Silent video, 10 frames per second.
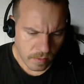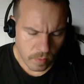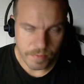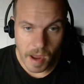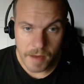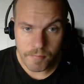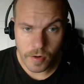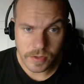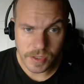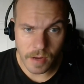with my
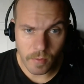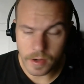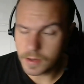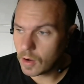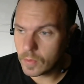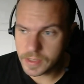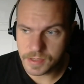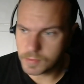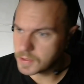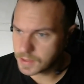approach, I
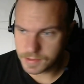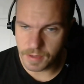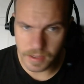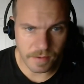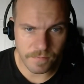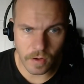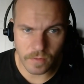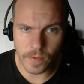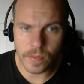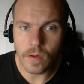always was
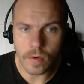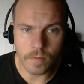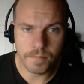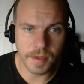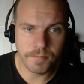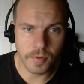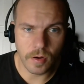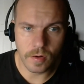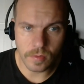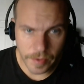involved with local
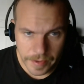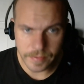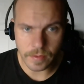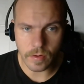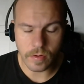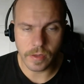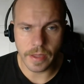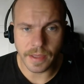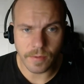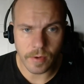people, learning the local
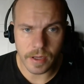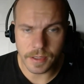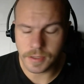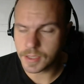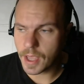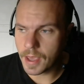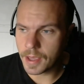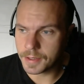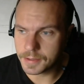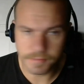language,
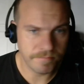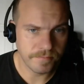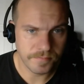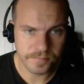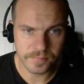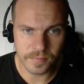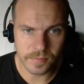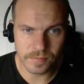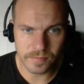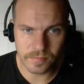and
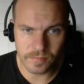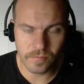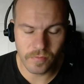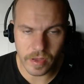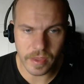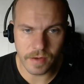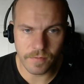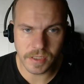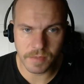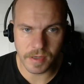really
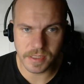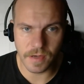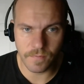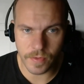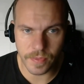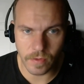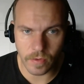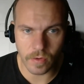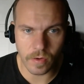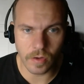enriching myself with the
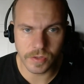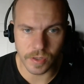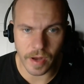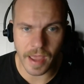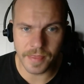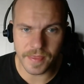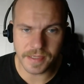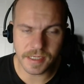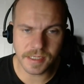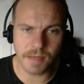local culture. And
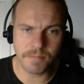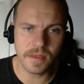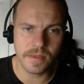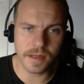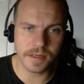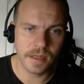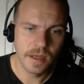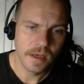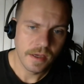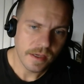this is something that
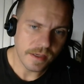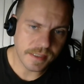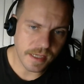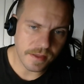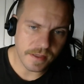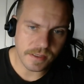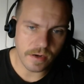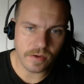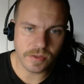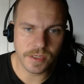you see in this
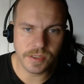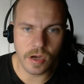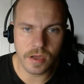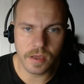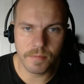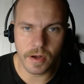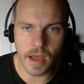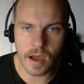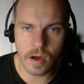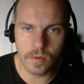article. She's talking about
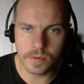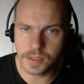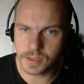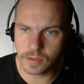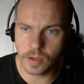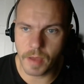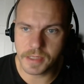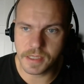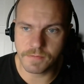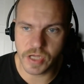how digital
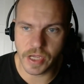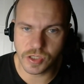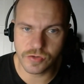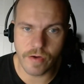nomads have changed